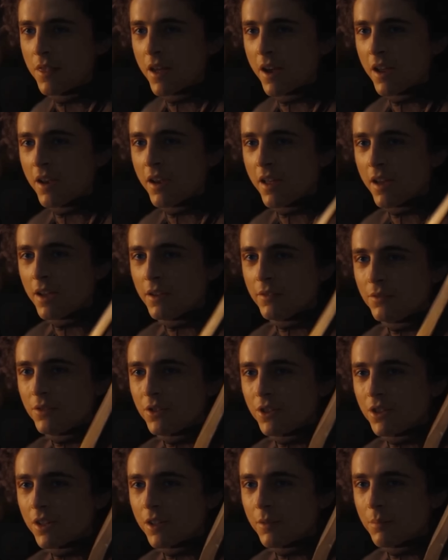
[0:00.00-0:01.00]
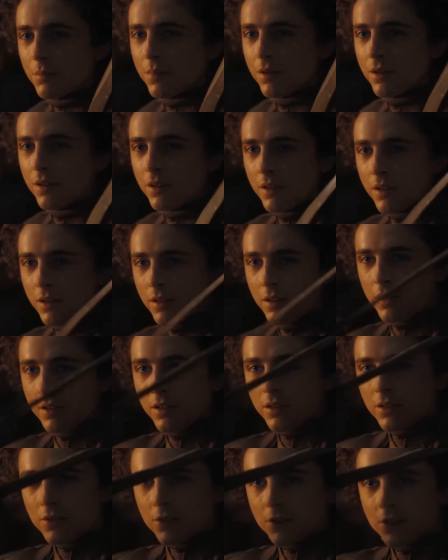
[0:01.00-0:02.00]
thy knife chip
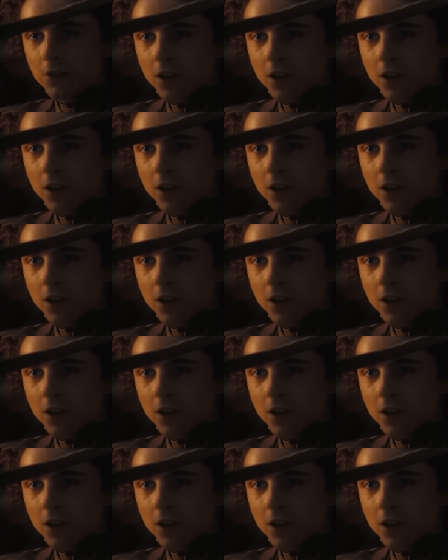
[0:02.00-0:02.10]
and